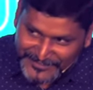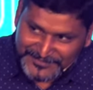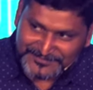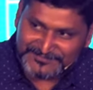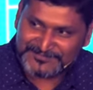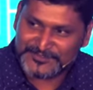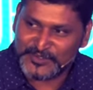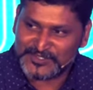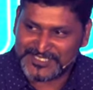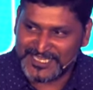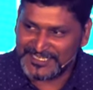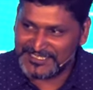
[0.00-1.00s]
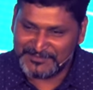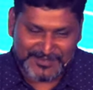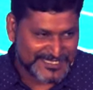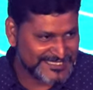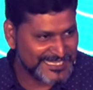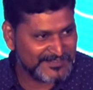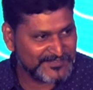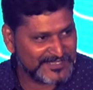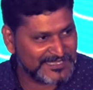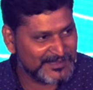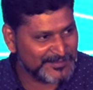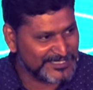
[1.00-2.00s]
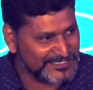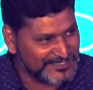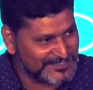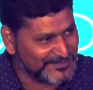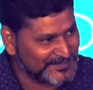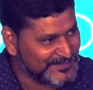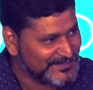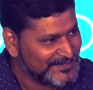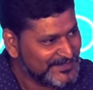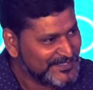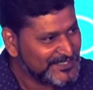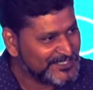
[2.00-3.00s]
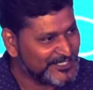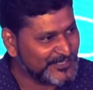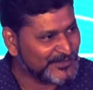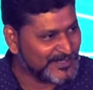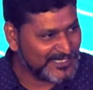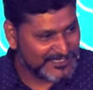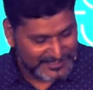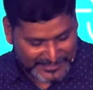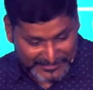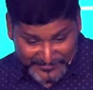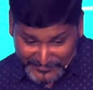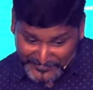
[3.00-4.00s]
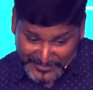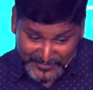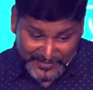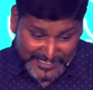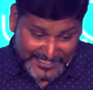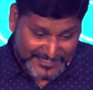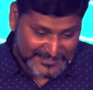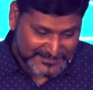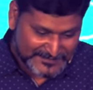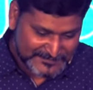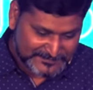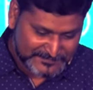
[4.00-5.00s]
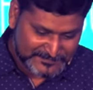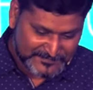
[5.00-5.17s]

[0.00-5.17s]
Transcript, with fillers: you know, course correcting myself and coming to your will, even if I don't like it.